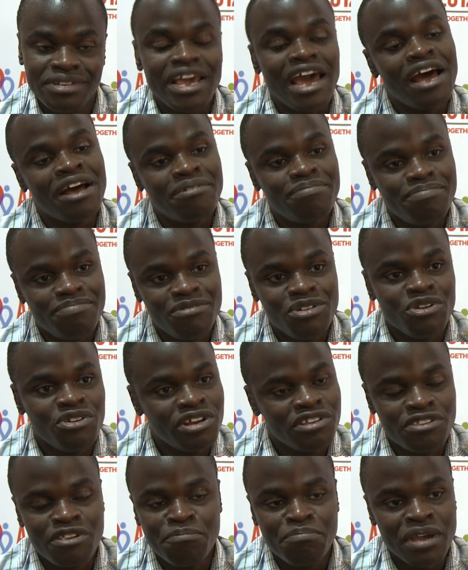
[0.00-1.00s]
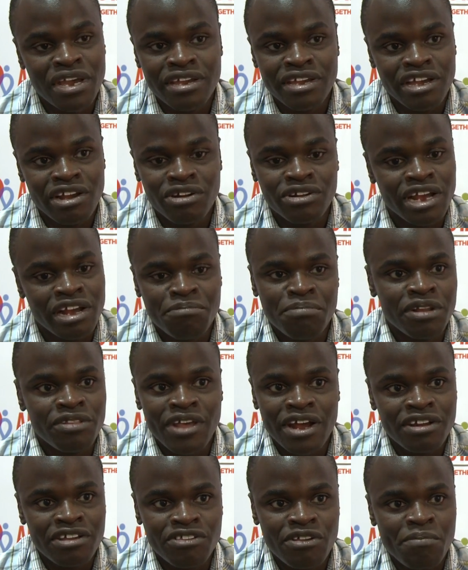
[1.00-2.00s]
Yeah, you risk being killed. I mean,
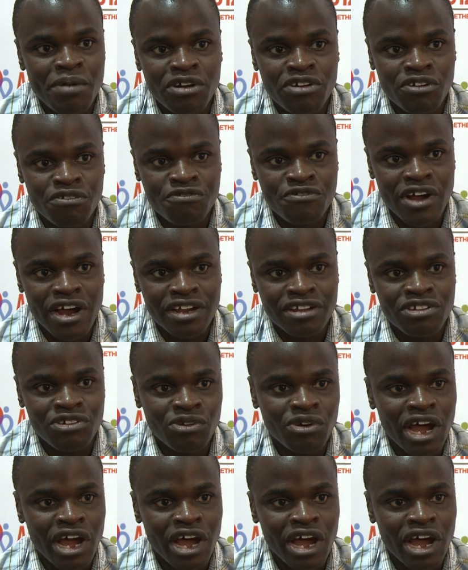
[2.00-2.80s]
that is a matter of fact.